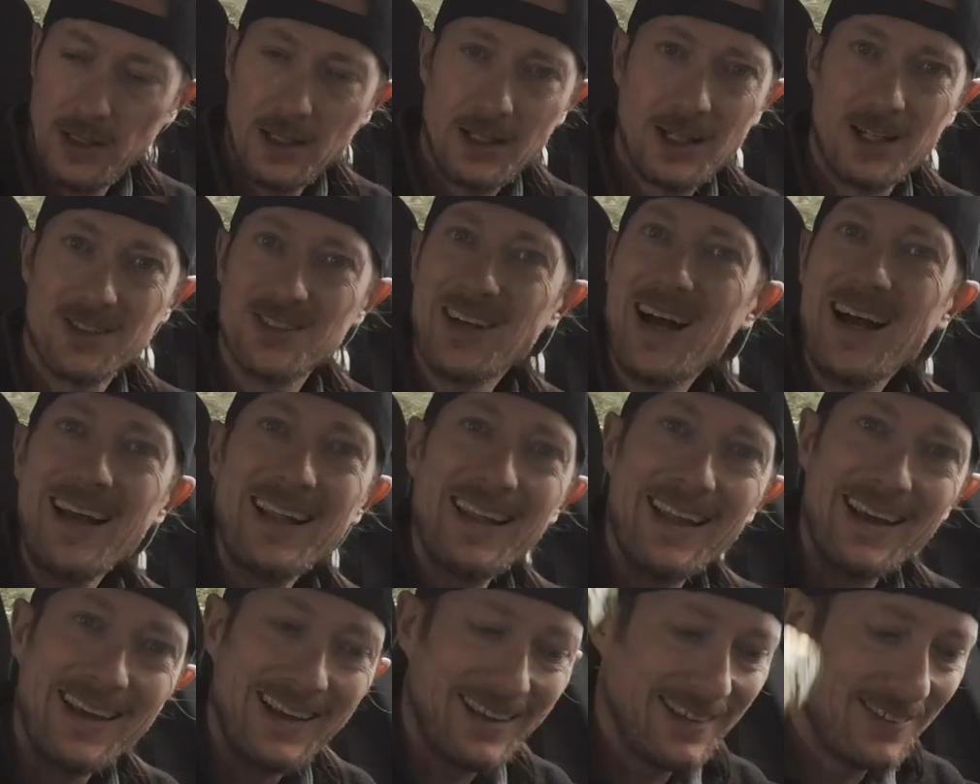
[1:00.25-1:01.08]
because I
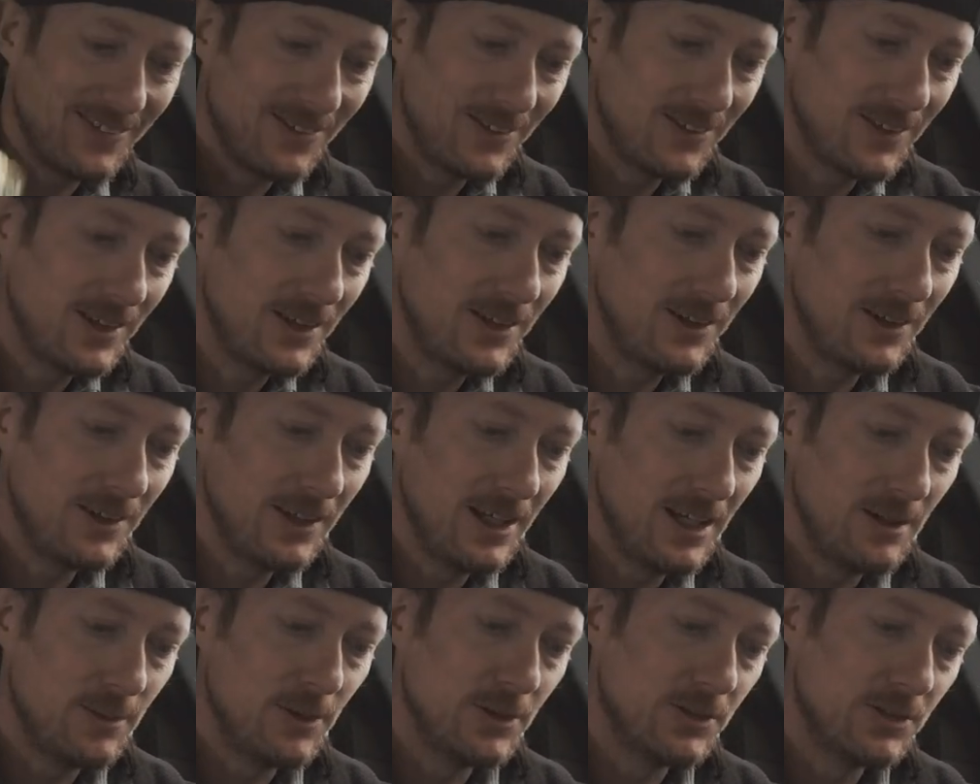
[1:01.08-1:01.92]
like the good
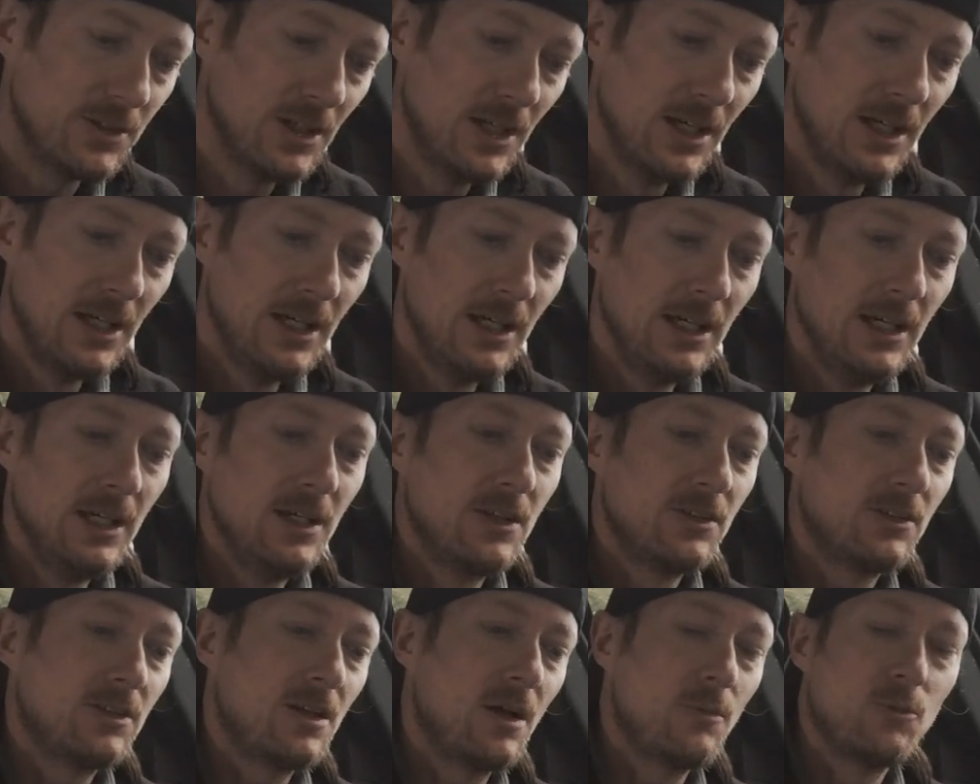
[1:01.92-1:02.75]
labels.
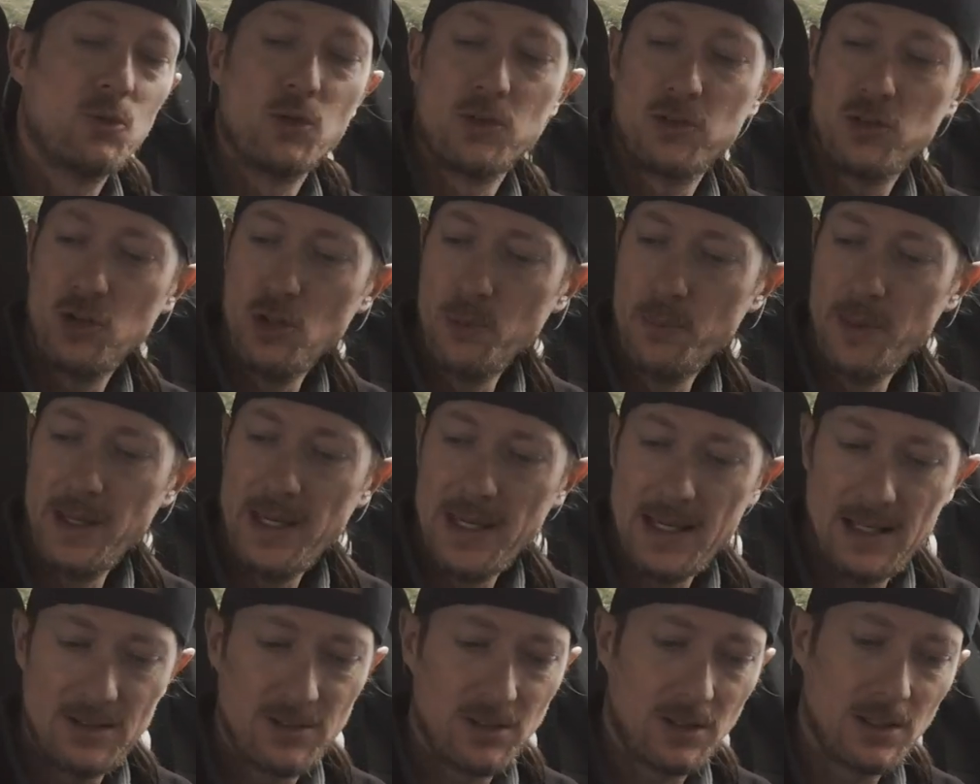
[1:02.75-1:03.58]
It comes with two
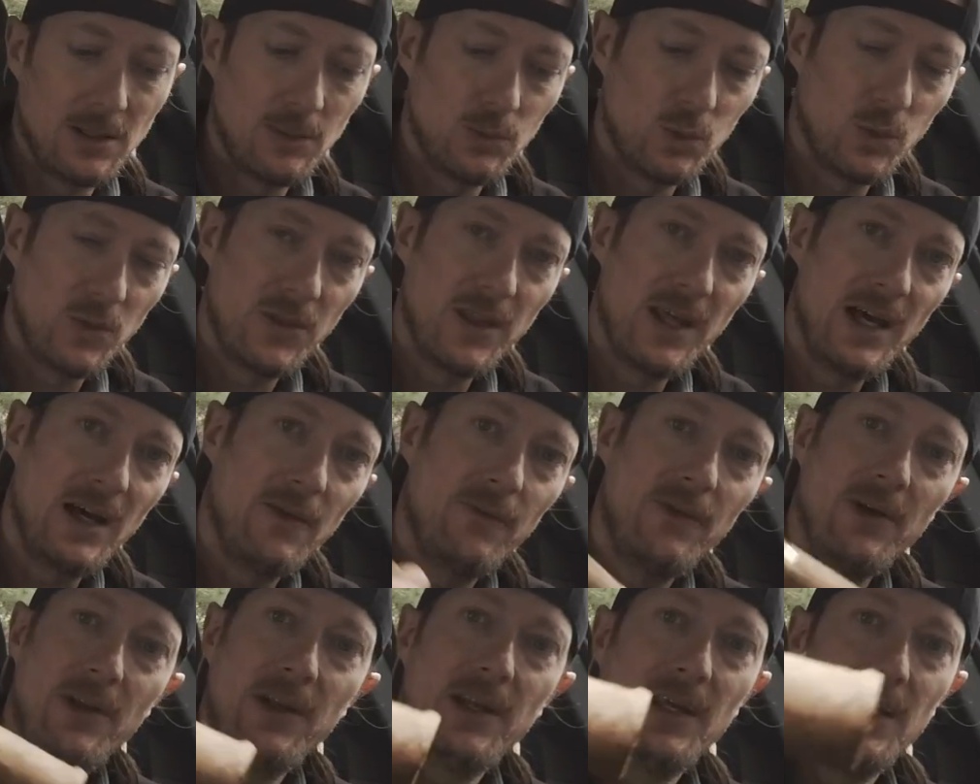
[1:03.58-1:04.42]
bands. It comes with that
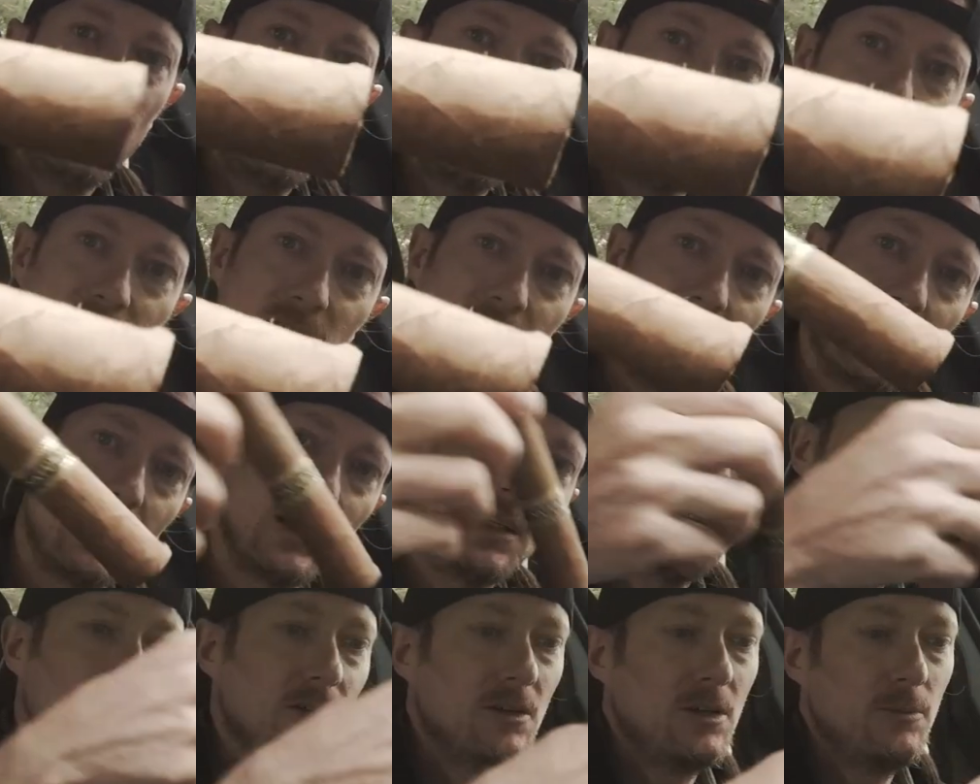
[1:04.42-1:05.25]
one and a
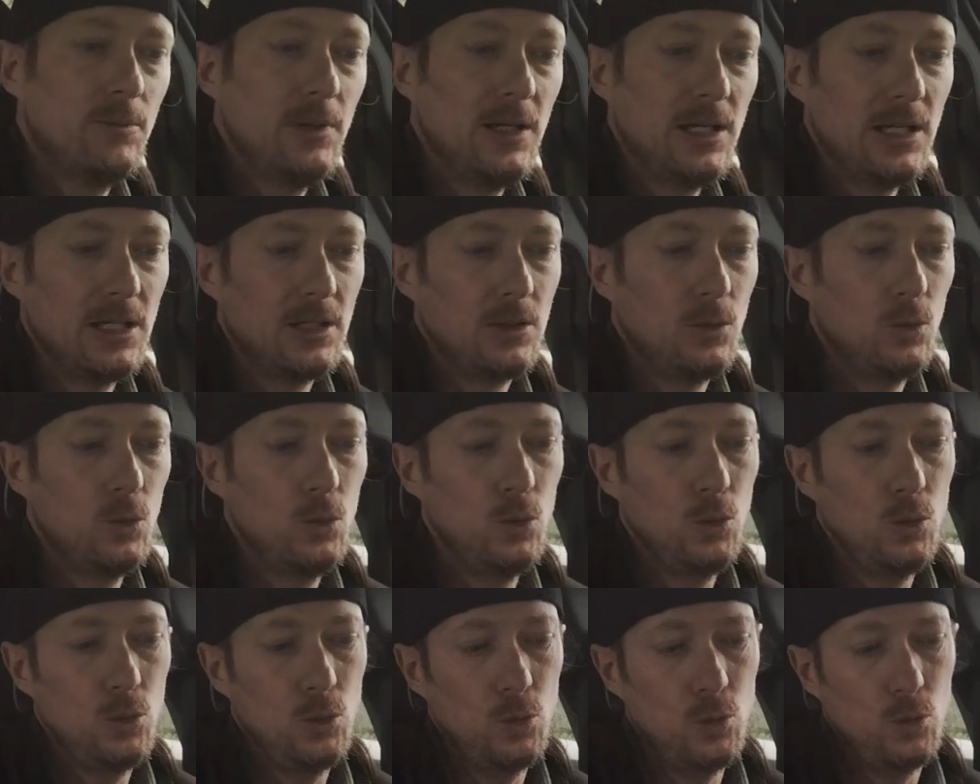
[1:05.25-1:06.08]
secondary band.
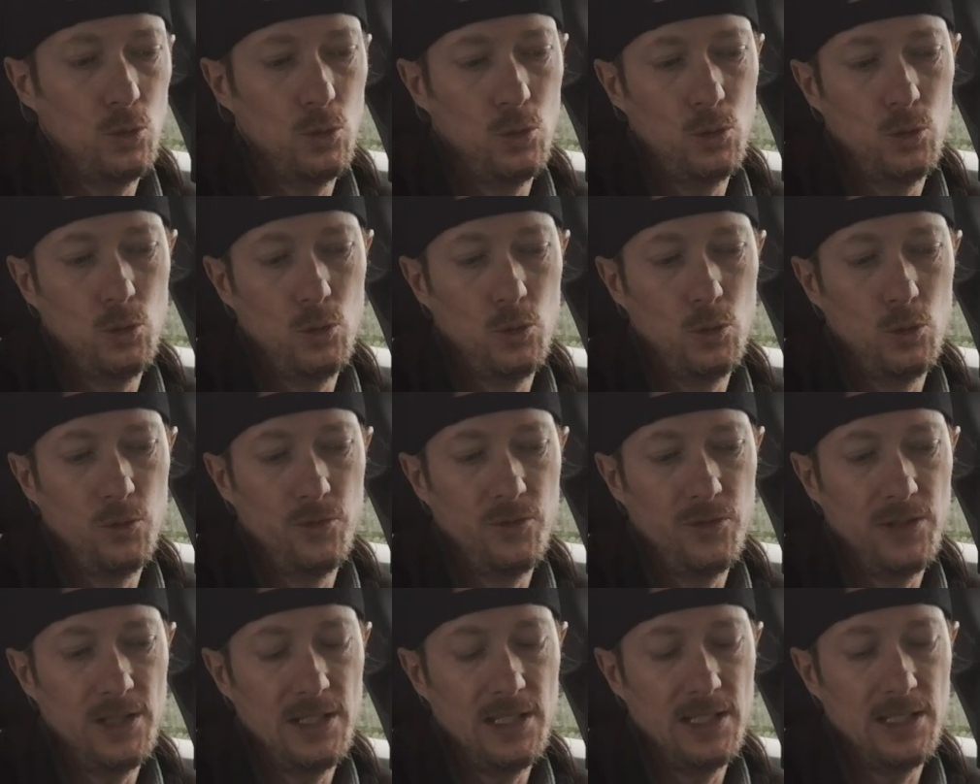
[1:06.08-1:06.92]
Ooh,
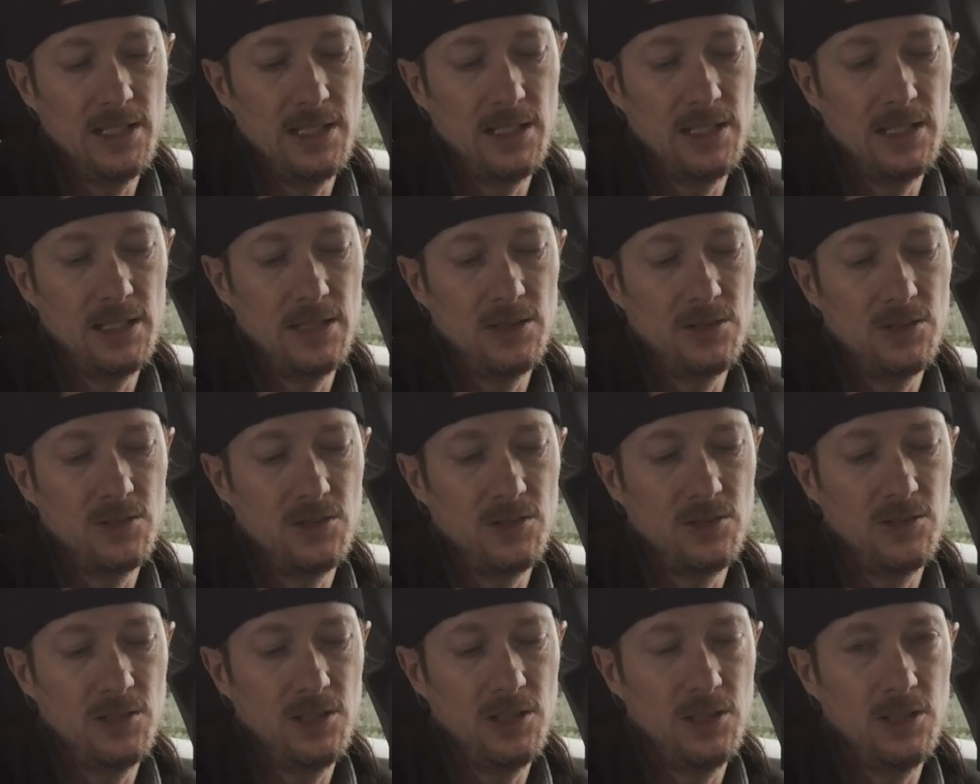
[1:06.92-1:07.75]

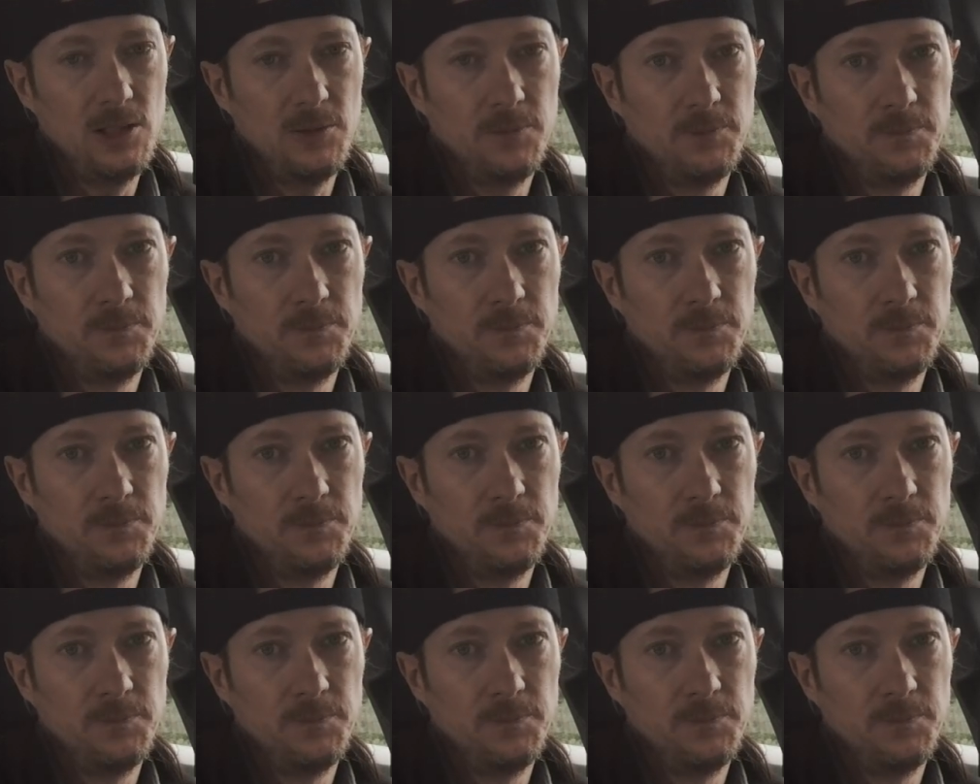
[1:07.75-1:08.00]
fancy.